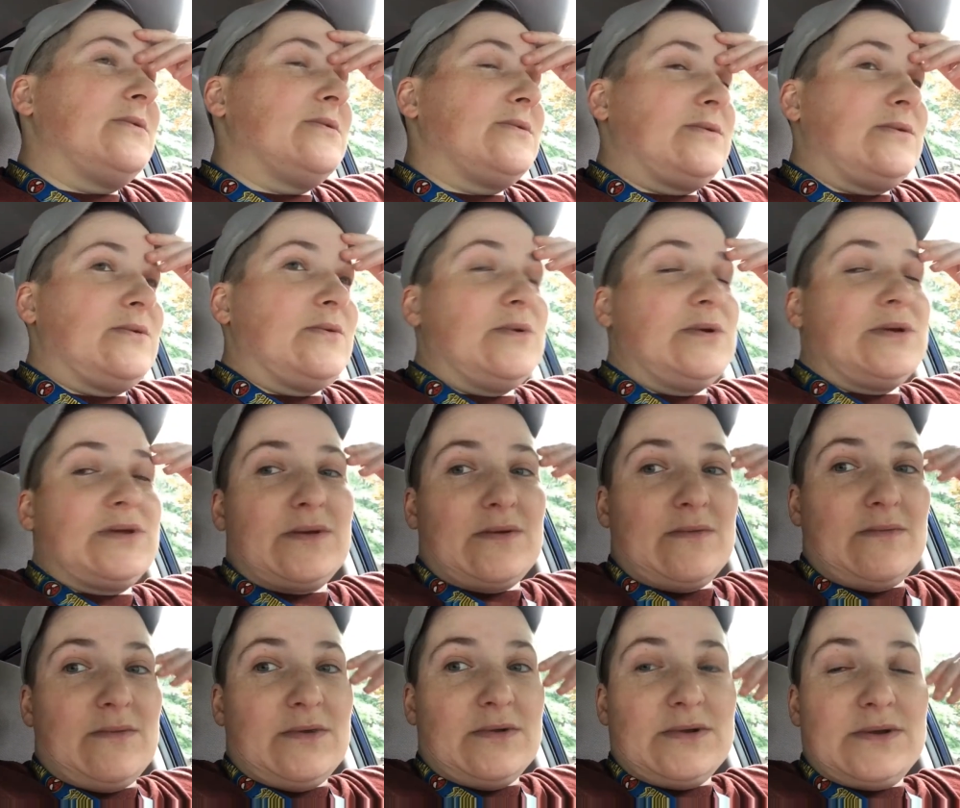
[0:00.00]
just doing
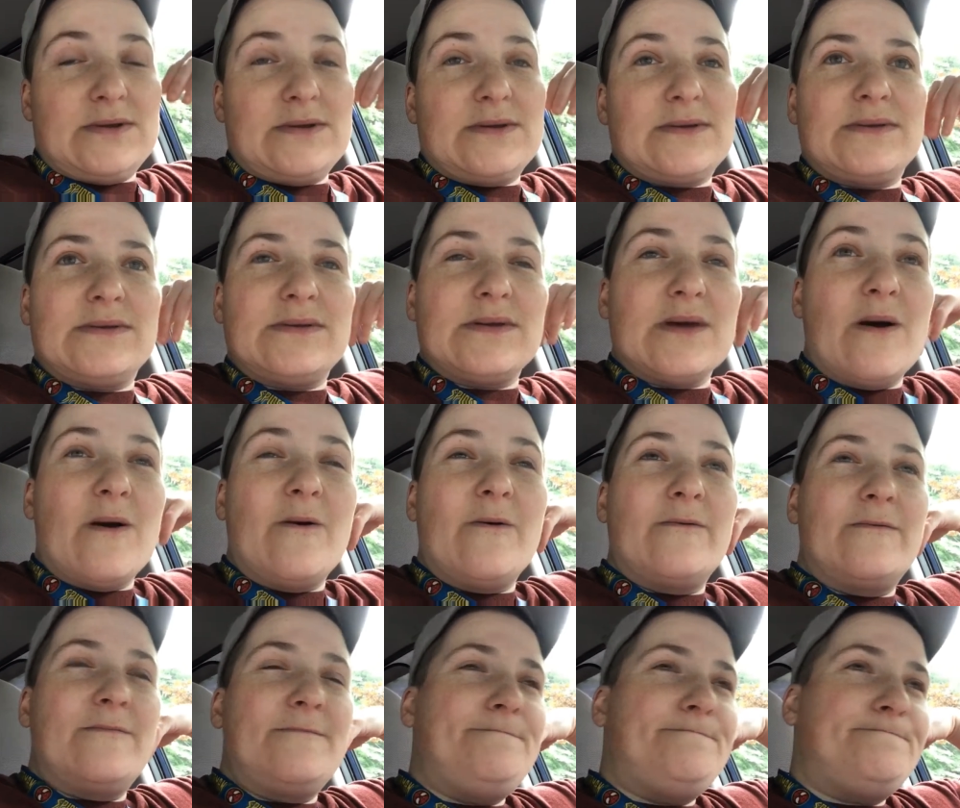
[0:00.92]
so much.
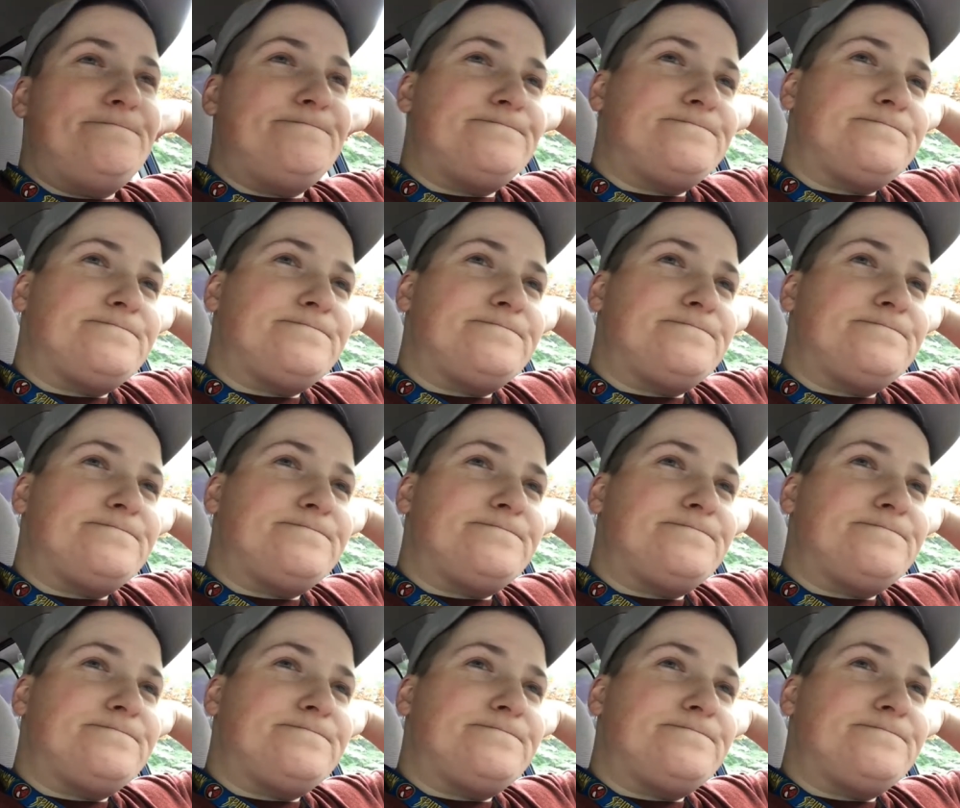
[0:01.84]
So